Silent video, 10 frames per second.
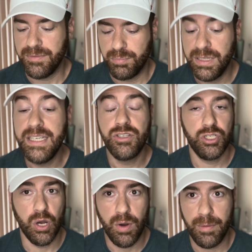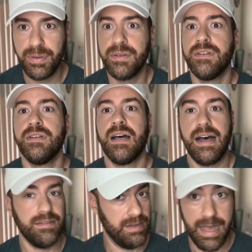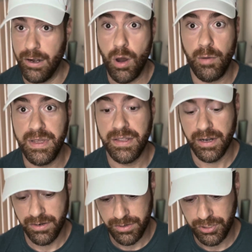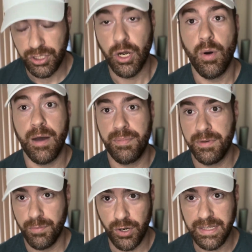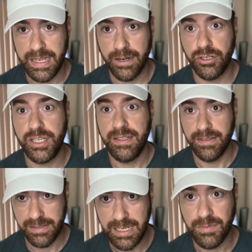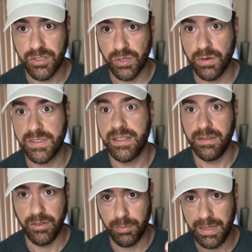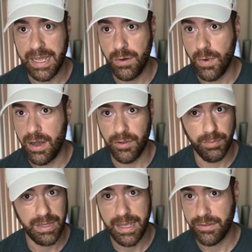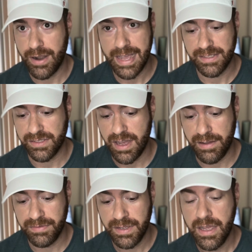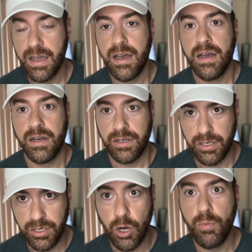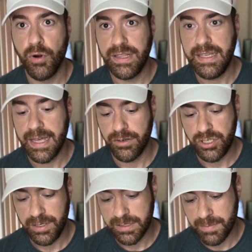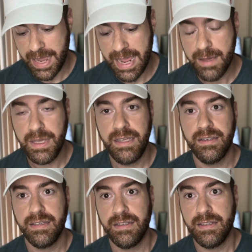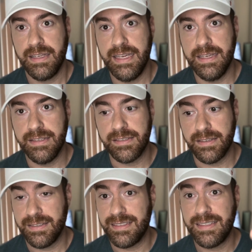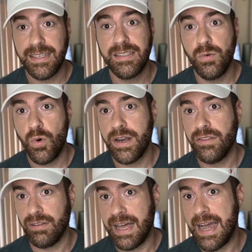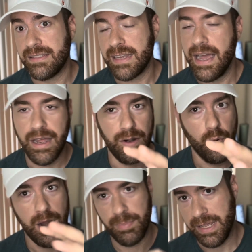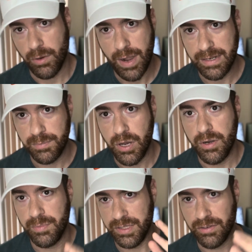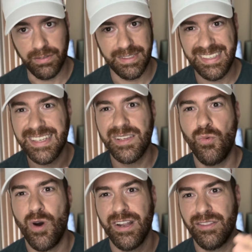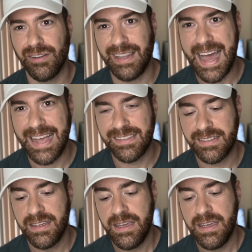Please show up. I know I'll be there. Show up, bring the energy. This team deserves it. They're playing well. They're playing their asses off. Go bring the energy, because Miami is 6-1 in their last. I know we're not playing a ranked opponent, but they're 6-1 in their last